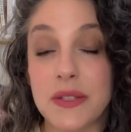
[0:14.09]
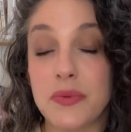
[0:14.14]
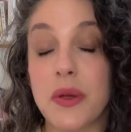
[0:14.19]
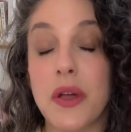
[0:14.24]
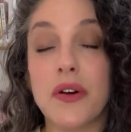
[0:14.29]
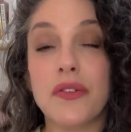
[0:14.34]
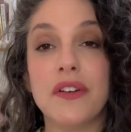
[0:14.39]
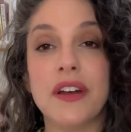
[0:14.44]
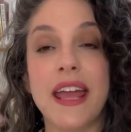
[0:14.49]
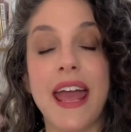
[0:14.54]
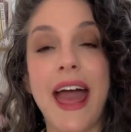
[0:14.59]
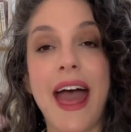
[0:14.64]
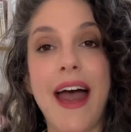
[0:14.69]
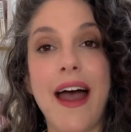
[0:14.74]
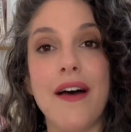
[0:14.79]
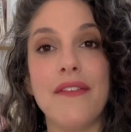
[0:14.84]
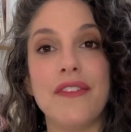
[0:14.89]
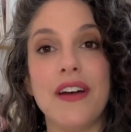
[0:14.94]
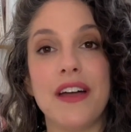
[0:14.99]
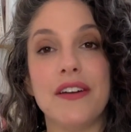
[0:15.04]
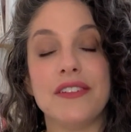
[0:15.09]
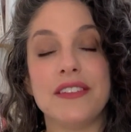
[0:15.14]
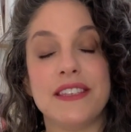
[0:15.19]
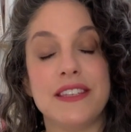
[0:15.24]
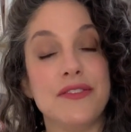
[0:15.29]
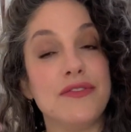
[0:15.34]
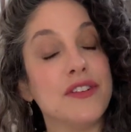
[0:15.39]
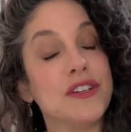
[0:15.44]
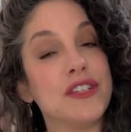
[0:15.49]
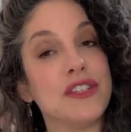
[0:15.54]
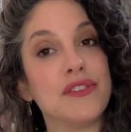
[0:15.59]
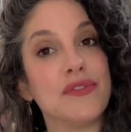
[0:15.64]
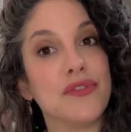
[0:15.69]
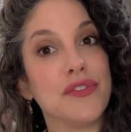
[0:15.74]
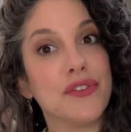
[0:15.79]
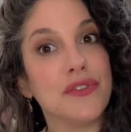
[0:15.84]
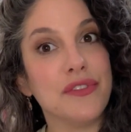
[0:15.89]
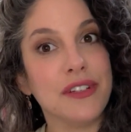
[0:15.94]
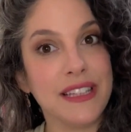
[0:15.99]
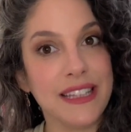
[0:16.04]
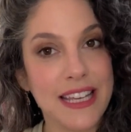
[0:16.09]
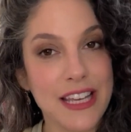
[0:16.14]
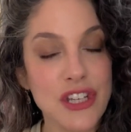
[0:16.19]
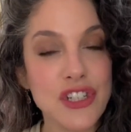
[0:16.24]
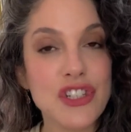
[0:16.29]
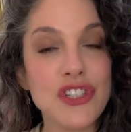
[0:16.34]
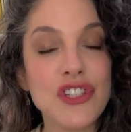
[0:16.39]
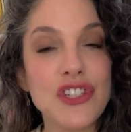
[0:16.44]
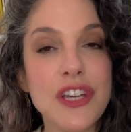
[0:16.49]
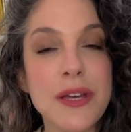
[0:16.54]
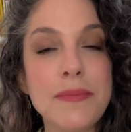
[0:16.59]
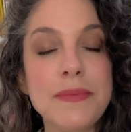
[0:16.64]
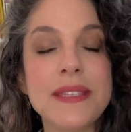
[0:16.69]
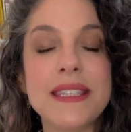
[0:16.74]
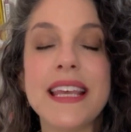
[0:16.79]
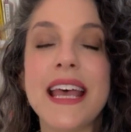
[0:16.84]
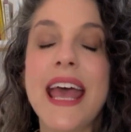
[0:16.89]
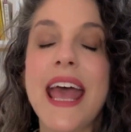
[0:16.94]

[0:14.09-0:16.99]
We already have our series for relationships,